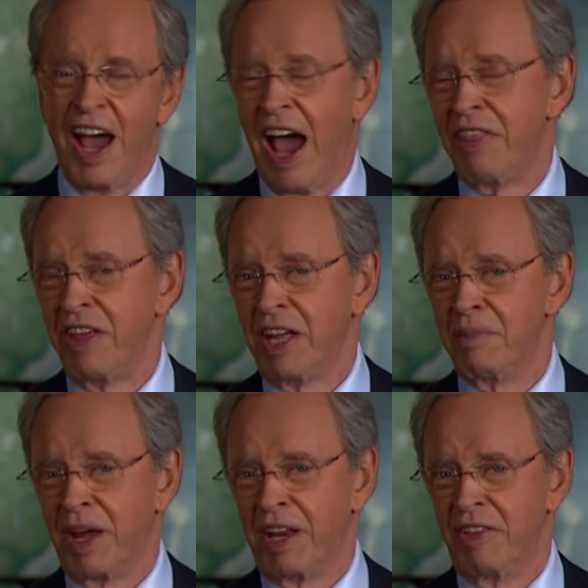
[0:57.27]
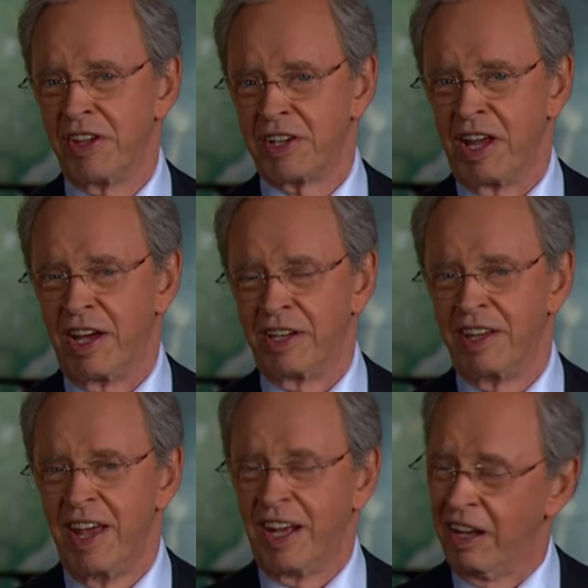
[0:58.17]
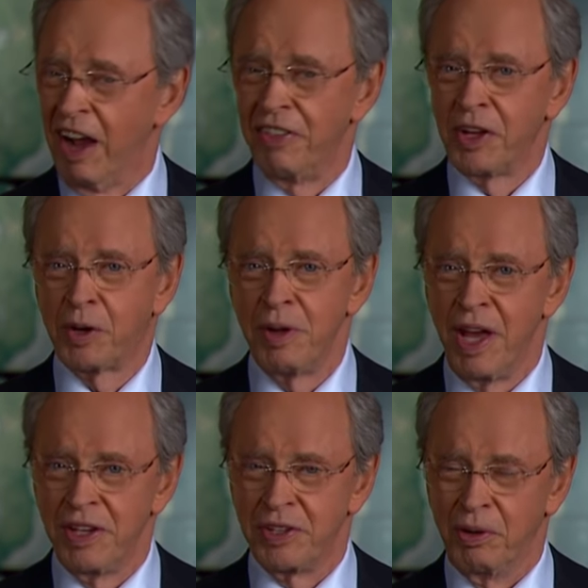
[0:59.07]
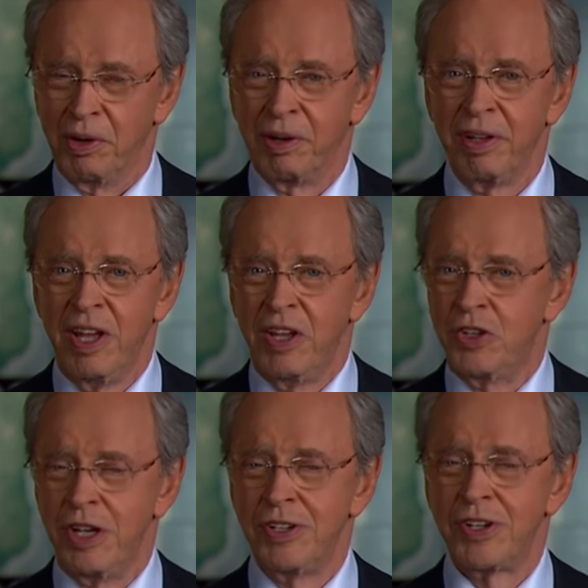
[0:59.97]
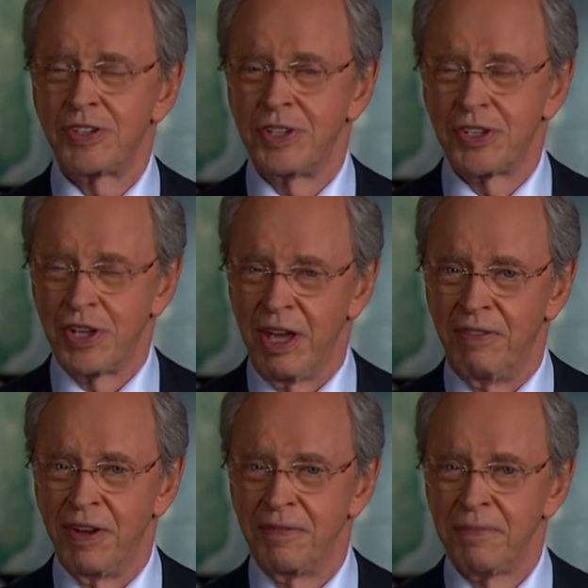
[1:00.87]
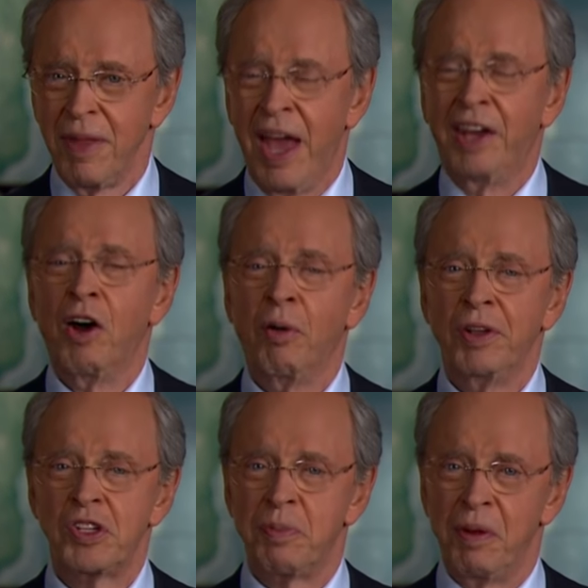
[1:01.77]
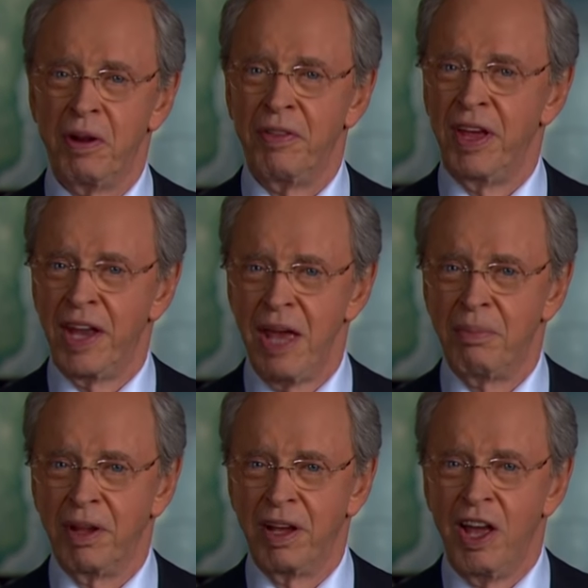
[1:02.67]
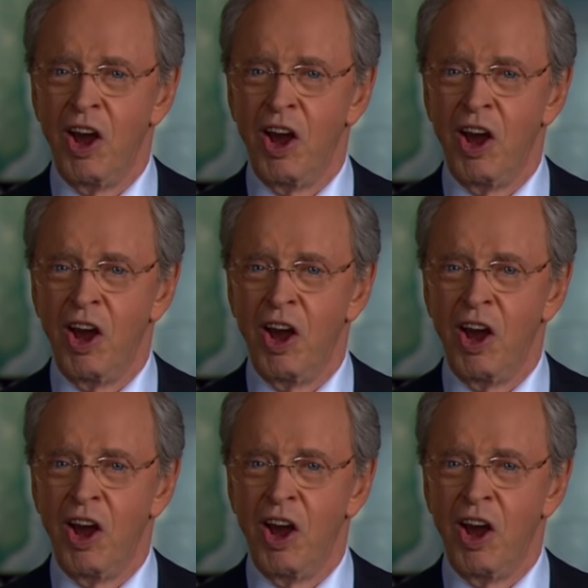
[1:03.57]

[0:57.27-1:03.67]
I think about it in this light: God the Creator, Jesus the Savior, and Holy Spirit the Enabler